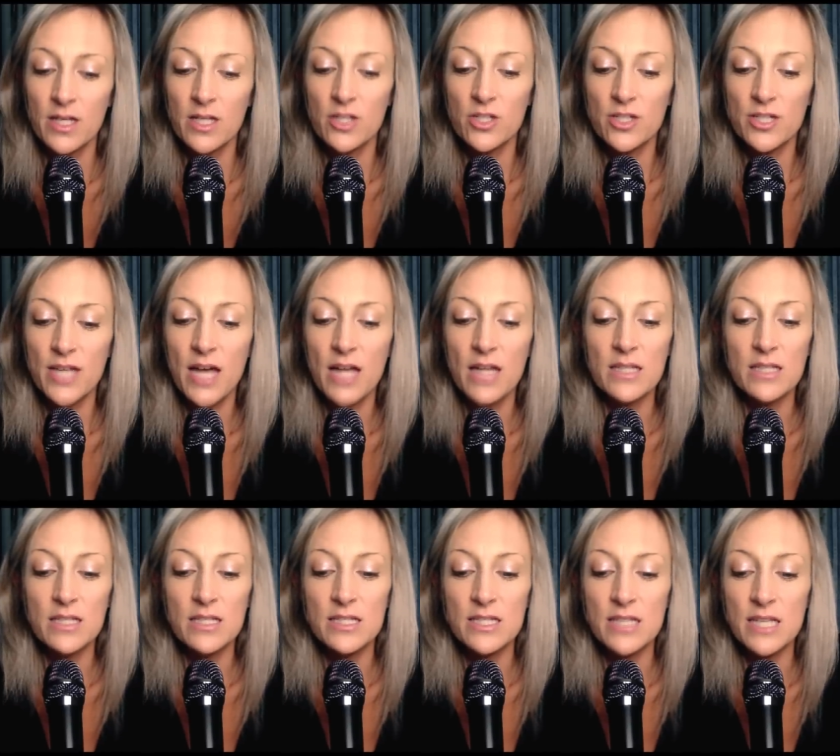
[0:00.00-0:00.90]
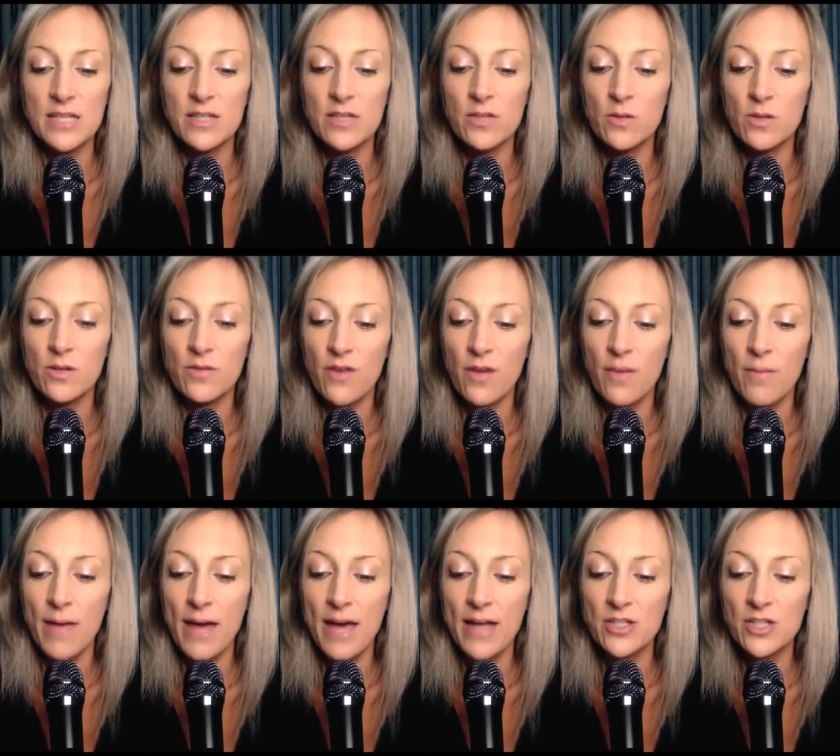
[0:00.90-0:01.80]
Chattel is indeed the Lord of
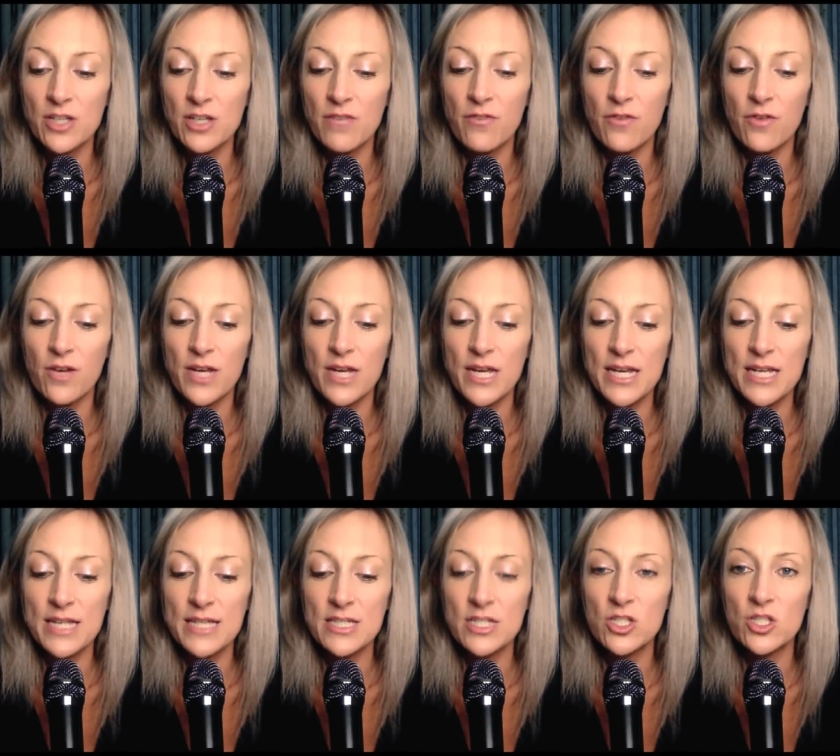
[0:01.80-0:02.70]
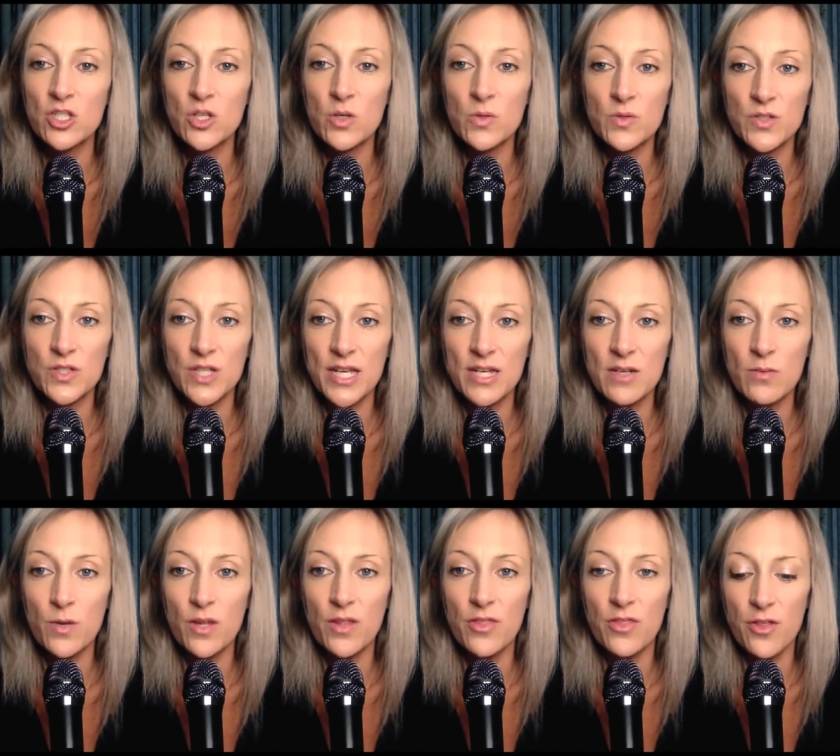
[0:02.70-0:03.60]
all magic, for he is
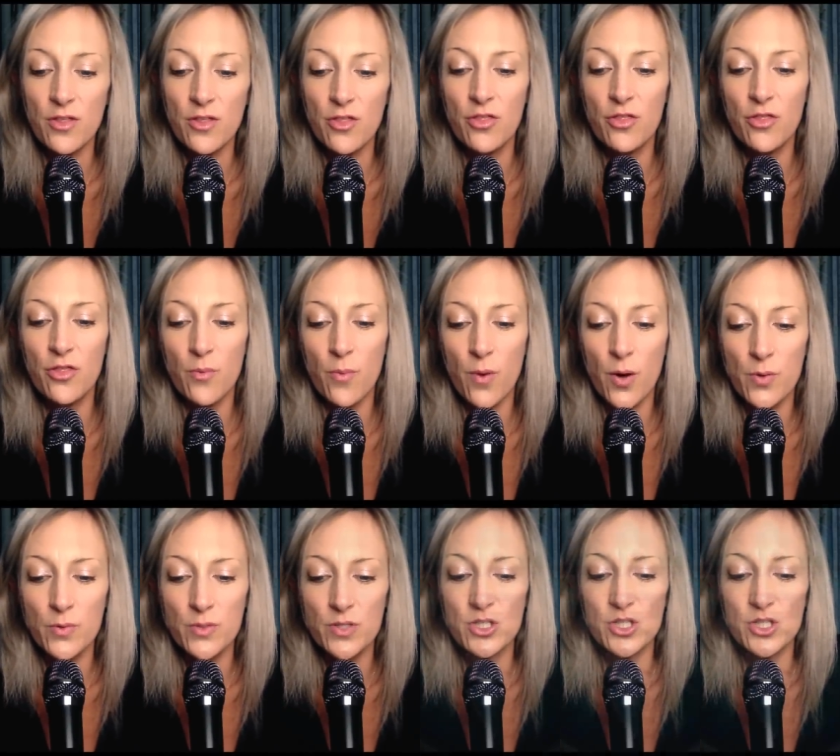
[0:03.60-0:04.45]
associated with the throat